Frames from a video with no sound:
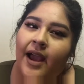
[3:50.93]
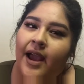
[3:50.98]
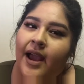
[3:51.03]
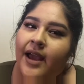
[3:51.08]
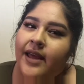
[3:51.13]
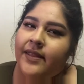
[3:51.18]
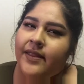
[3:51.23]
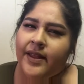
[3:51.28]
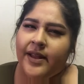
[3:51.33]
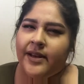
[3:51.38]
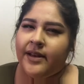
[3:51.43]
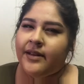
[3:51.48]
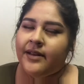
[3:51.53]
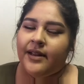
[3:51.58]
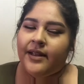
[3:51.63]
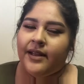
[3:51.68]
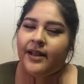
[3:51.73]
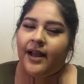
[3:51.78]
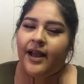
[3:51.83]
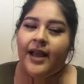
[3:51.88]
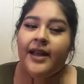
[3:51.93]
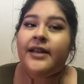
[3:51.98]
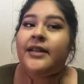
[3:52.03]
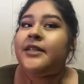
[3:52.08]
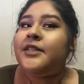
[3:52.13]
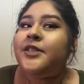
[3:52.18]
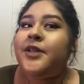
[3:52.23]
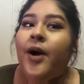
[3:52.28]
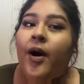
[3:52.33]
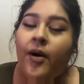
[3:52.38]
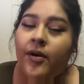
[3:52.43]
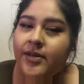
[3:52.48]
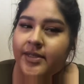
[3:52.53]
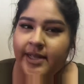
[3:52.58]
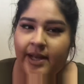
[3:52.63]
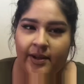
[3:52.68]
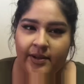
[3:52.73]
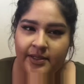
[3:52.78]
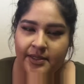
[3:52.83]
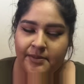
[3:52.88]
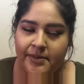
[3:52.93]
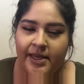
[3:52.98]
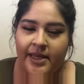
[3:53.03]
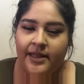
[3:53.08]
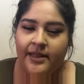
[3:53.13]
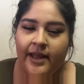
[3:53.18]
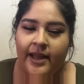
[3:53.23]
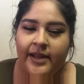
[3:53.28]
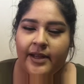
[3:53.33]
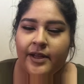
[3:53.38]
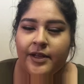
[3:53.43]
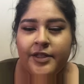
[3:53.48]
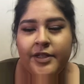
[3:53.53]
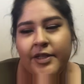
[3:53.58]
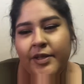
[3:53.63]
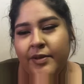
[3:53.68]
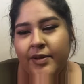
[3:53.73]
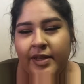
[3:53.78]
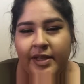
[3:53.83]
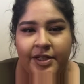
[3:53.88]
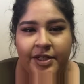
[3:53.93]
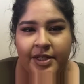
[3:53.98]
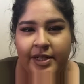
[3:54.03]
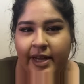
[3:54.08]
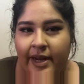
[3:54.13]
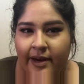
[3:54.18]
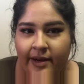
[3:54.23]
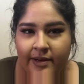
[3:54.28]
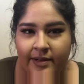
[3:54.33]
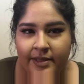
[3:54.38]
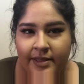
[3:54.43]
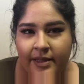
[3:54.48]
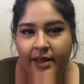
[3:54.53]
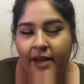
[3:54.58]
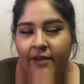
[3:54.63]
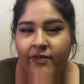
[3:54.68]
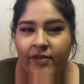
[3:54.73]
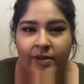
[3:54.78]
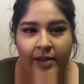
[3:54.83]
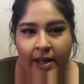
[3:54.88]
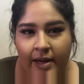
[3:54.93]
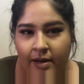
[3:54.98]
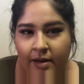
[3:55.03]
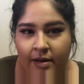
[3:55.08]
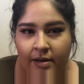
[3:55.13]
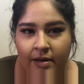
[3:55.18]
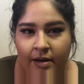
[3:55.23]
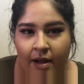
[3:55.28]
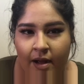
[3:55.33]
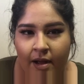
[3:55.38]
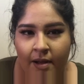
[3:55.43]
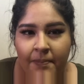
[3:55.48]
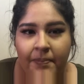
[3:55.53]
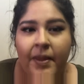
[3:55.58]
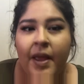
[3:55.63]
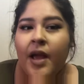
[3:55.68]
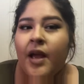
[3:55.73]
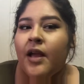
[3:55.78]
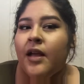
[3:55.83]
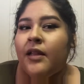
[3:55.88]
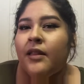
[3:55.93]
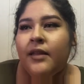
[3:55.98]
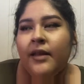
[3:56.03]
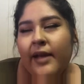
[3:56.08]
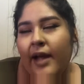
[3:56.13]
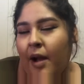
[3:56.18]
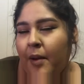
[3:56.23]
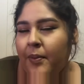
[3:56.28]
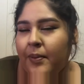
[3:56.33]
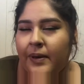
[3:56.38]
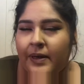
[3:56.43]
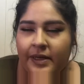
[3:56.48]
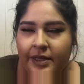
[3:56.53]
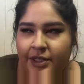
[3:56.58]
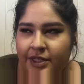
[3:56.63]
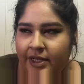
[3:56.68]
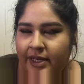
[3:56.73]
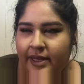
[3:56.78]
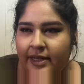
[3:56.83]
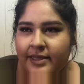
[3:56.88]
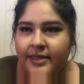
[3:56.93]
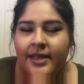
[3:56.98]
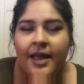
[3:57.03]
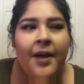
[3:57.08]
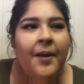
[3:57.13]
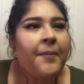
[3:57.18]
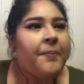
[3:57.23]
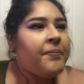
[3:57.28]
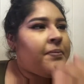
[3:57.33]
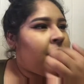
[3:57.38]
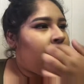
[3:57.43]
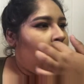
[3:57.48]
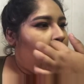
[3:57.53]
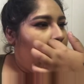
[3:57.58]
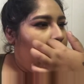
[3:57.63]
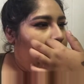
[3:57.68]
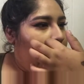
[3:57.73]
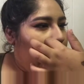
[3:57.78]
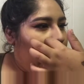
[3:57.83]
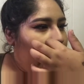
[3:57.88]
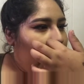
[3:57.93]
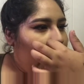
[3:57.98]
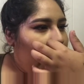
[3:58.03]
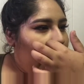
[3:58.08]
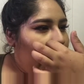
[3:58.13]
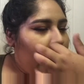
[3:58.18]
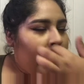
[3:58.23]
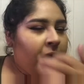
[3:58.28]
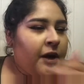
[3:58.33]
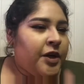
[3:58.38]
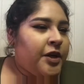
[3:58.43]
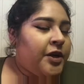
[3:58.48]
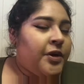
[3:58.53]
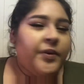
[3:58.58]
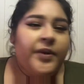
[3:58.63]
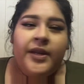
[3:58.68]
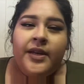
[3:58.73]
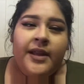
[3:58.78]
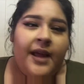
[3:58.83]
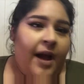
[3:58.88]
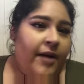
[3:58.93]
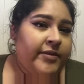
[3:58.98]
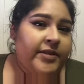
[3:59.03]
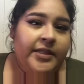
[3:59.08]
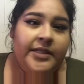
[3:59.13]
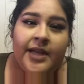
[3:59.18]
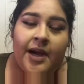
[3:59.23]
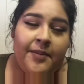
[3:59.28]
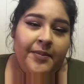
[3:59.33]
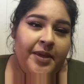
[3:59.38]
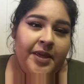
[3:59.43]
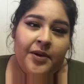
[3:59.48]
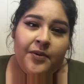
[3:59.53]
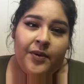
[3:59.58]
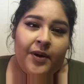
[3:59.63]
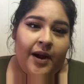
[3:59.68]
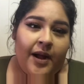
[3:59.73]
And then an adult tells me, like, do you think she cares if you like her or not? Look how pretty she is. You didn't have to tell me